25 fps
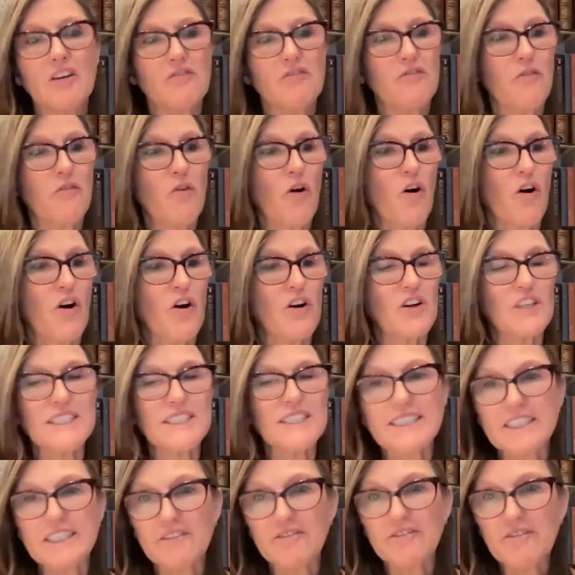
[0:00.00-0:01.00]
for
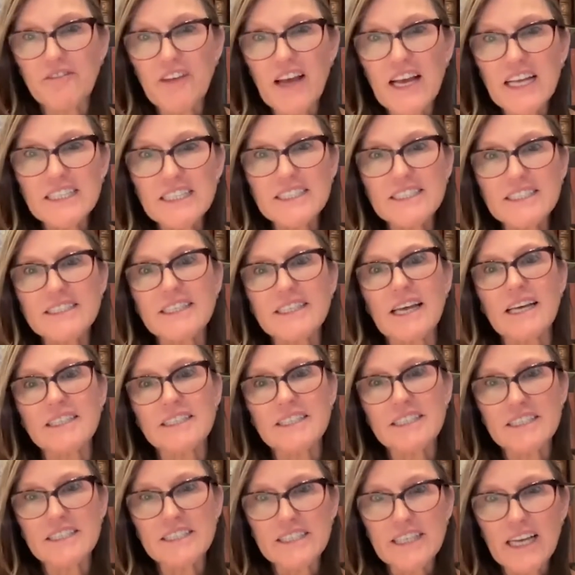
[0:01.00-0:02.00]
defense and
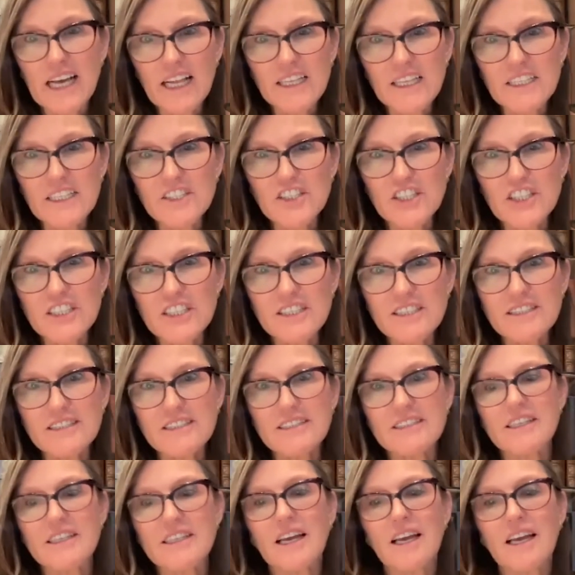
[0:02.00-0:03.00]

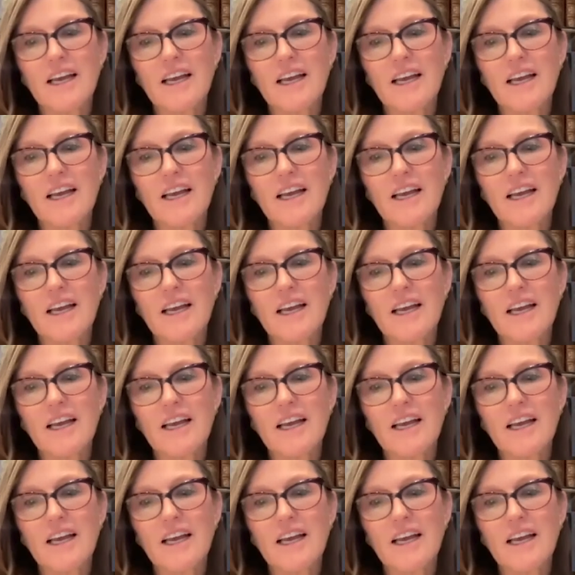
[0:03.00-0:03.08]
intelligence,